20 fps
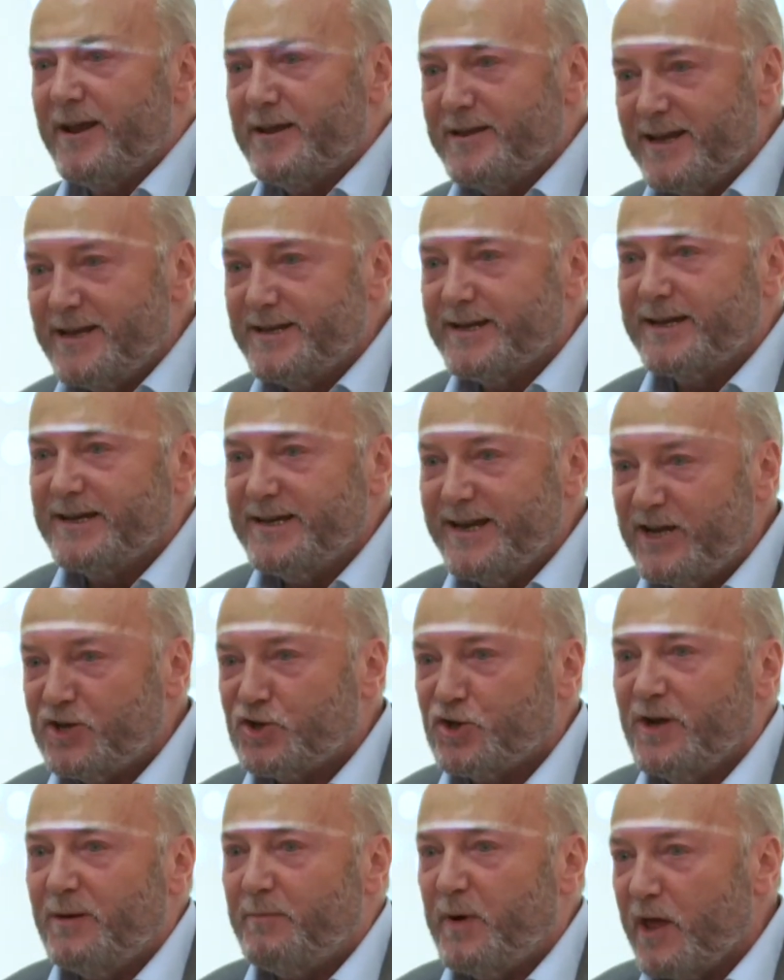and
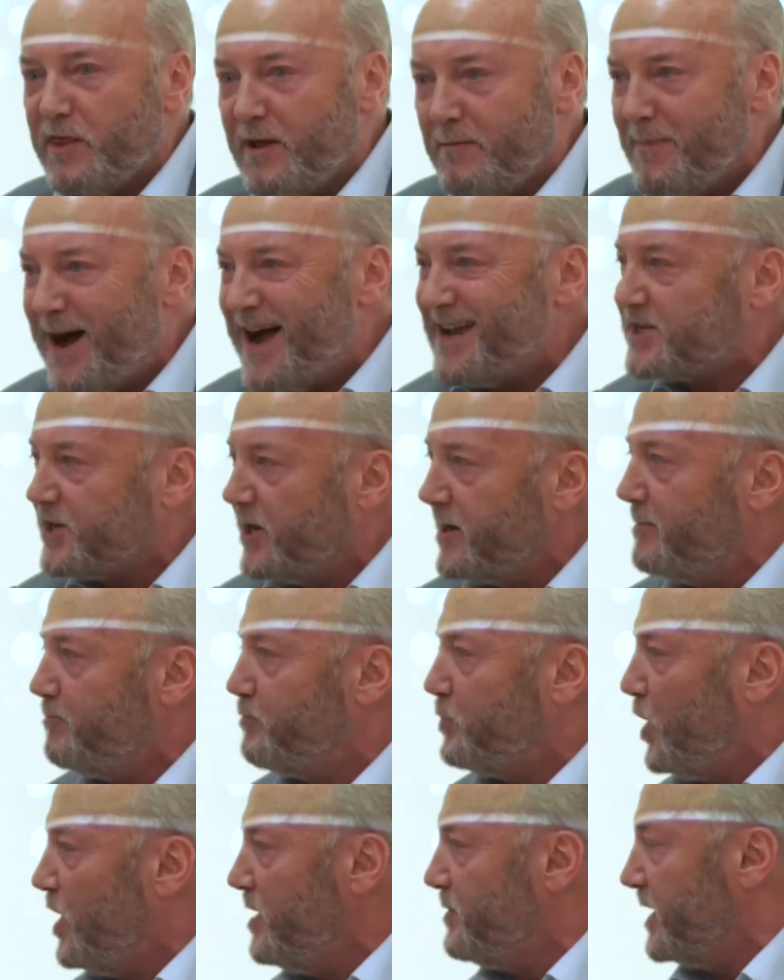indignation about the mass
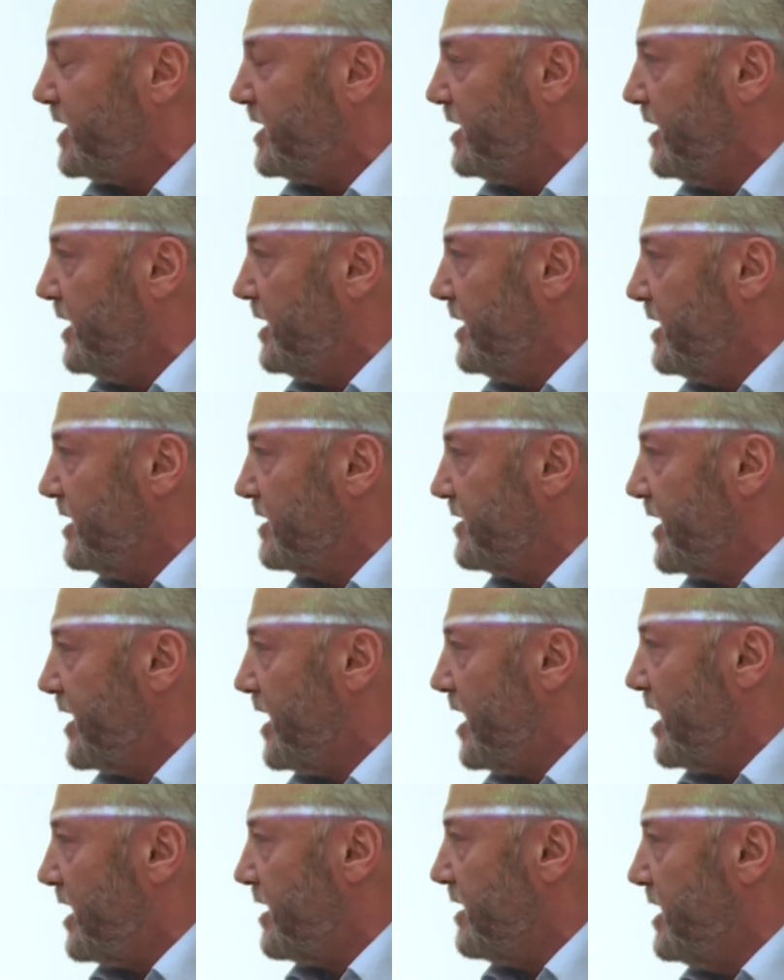unemployment that
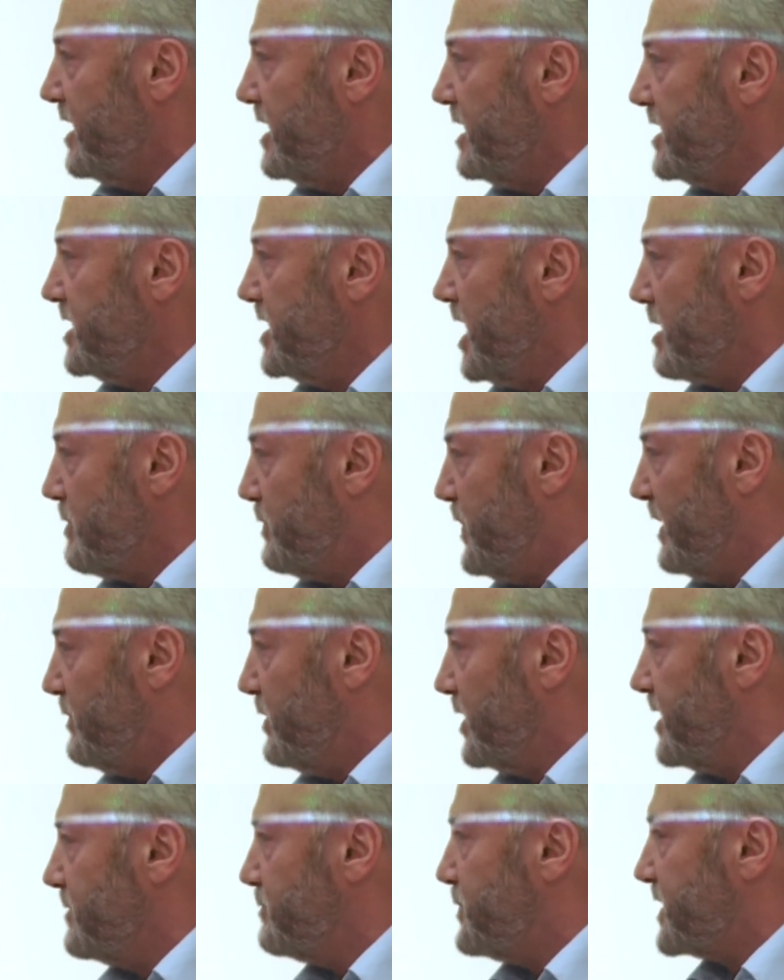our young
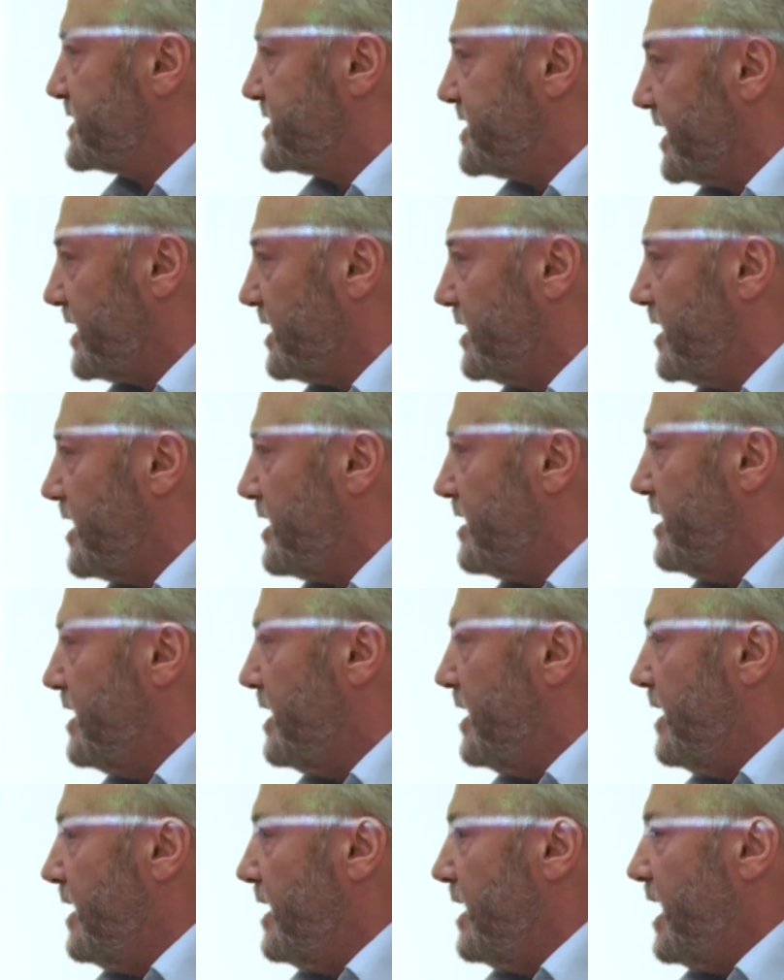people in particular
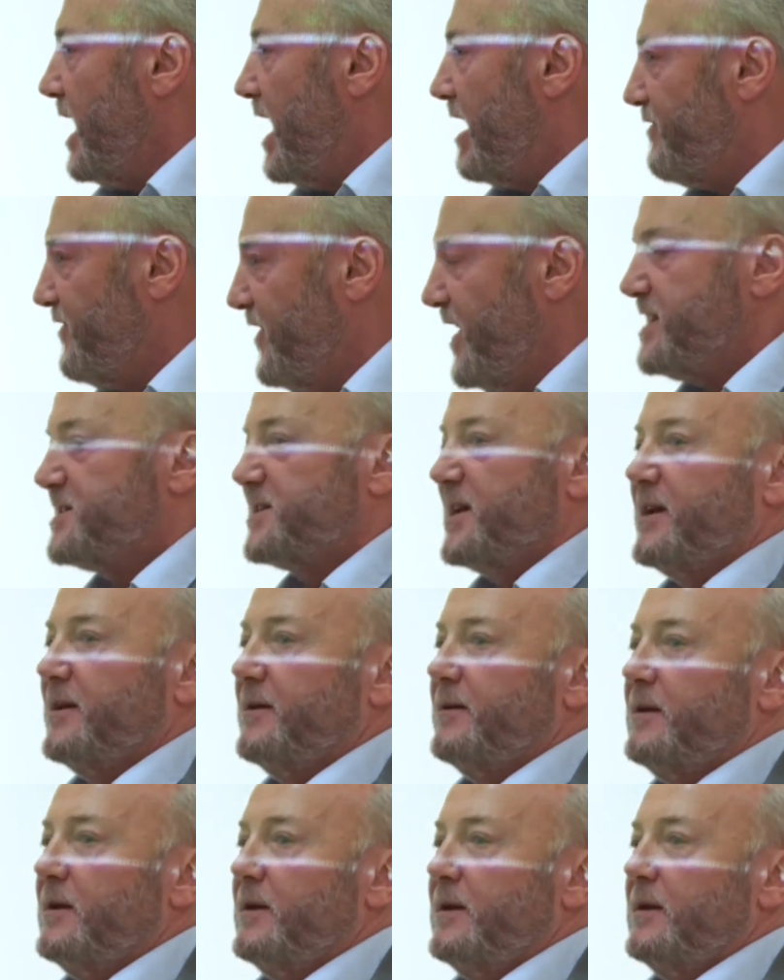are facing.
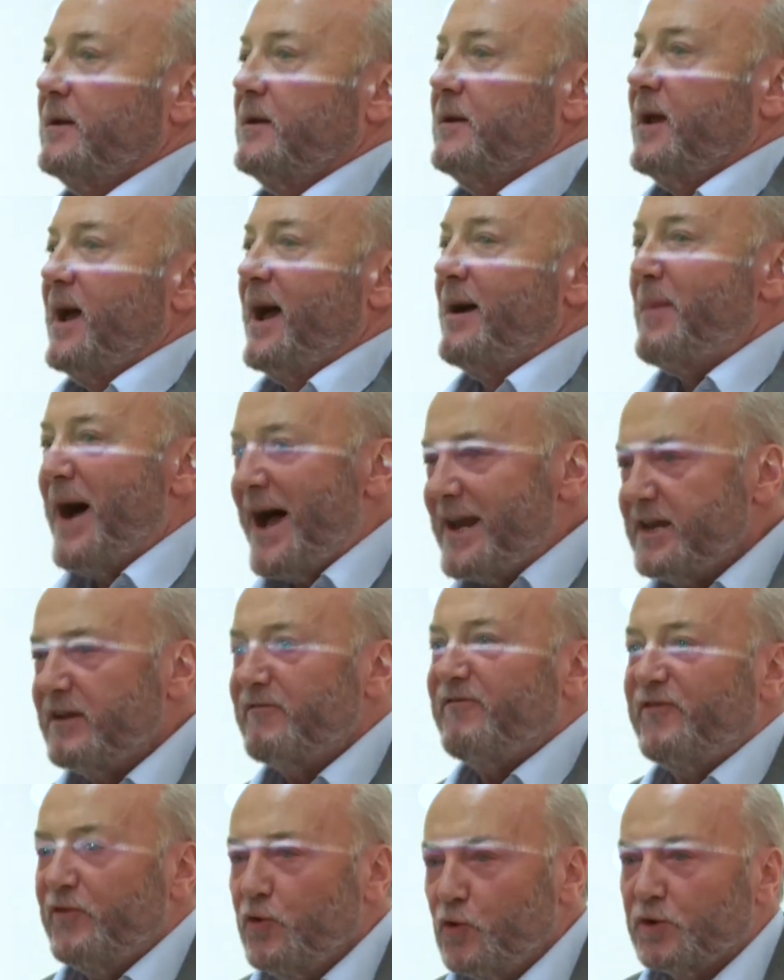I'm
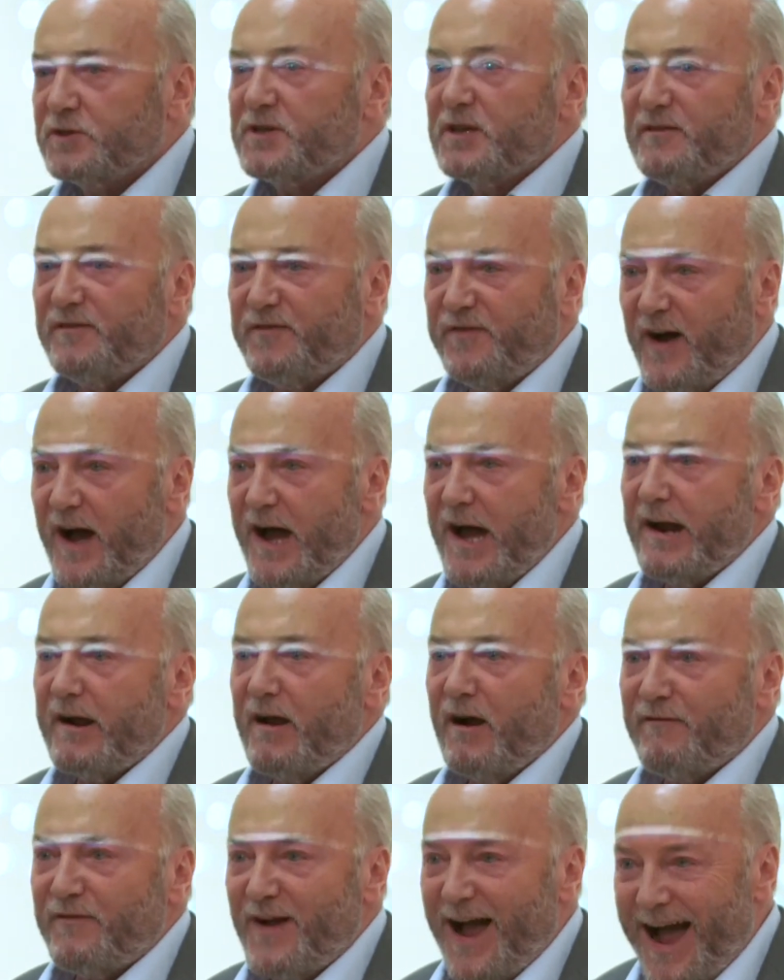adding fuel to the fire
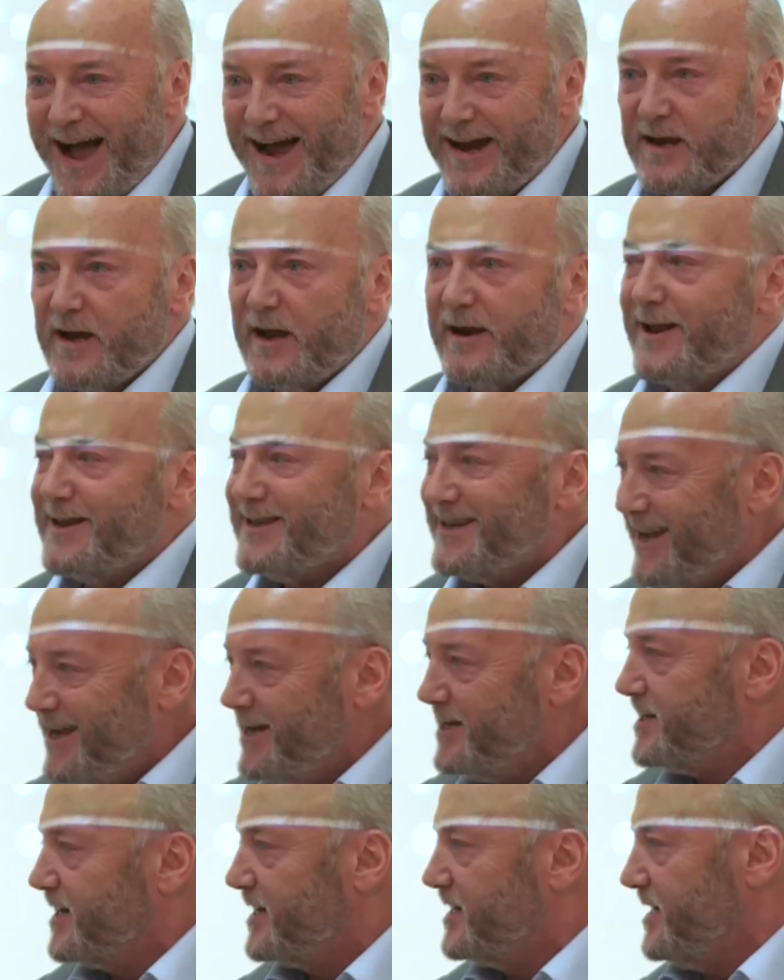of anger and
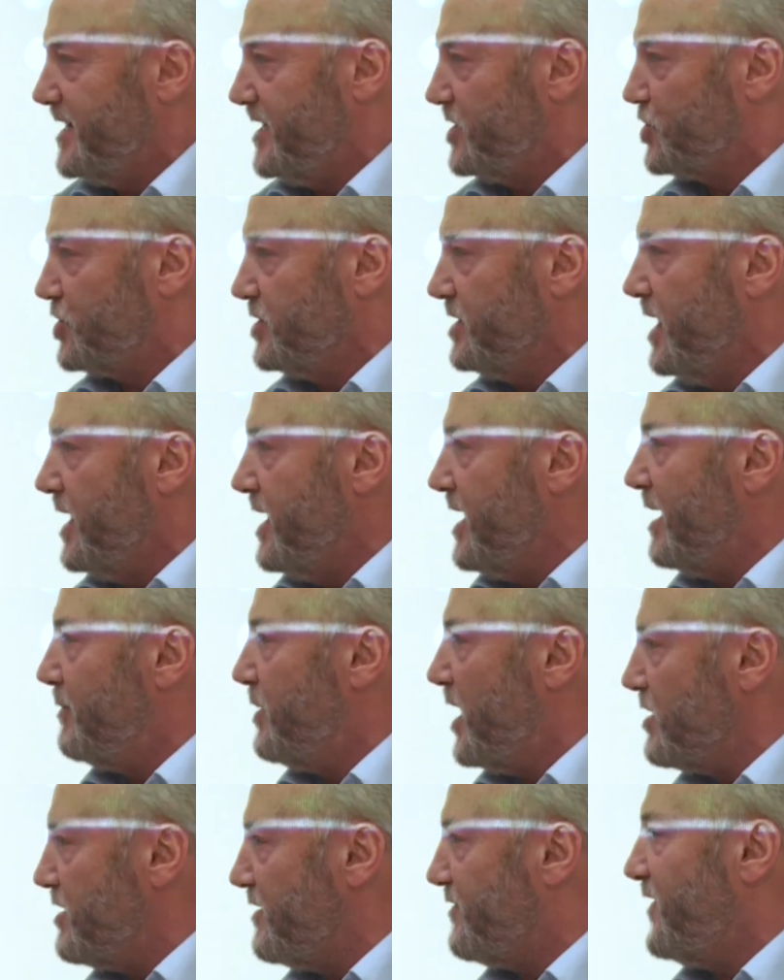indignation
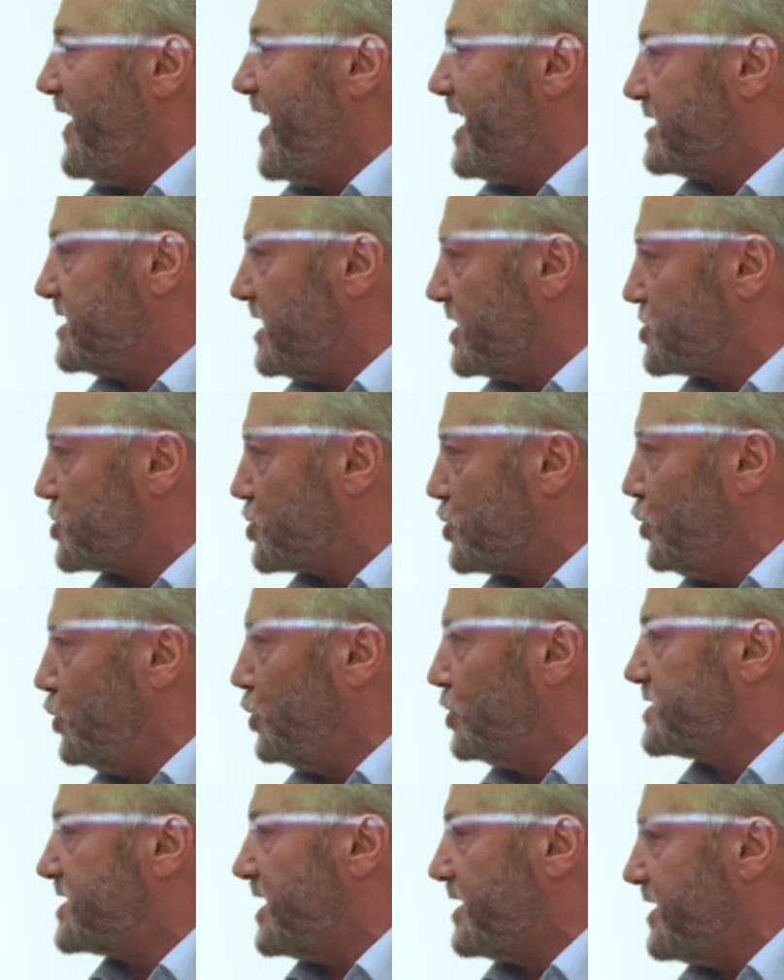about the fact our
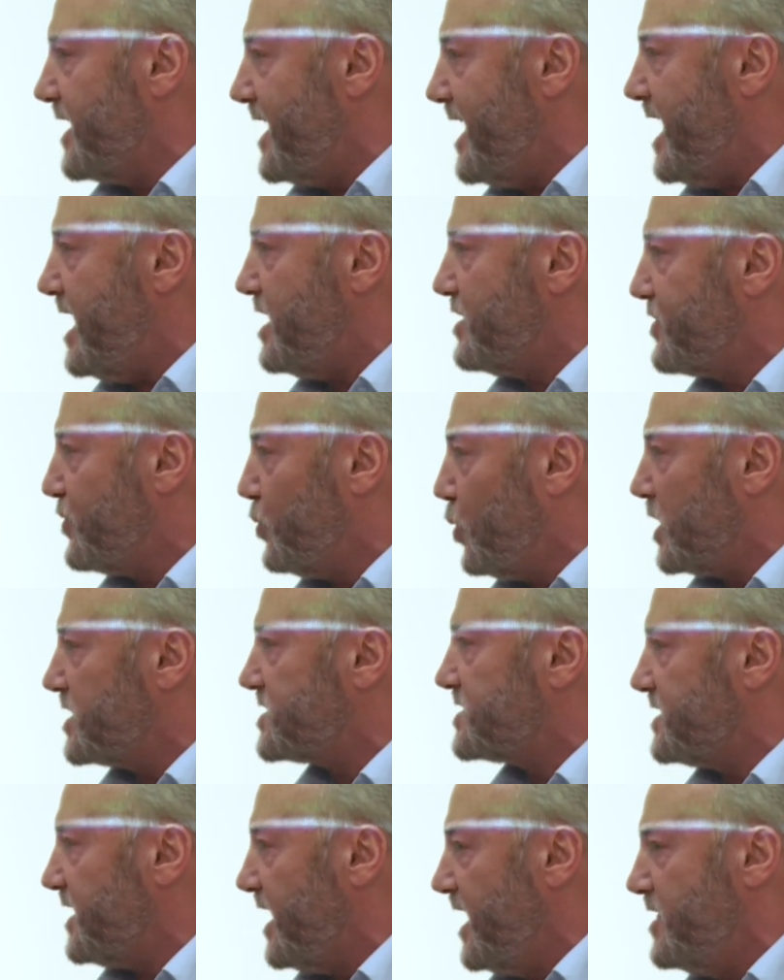schools are the 8th
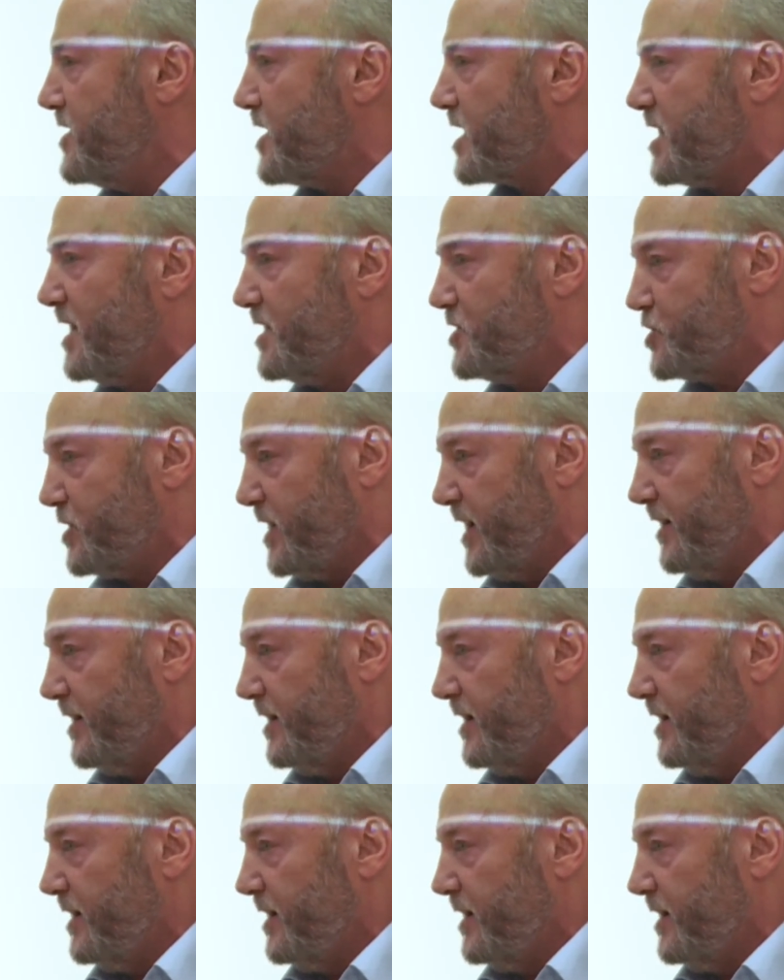worst in the country.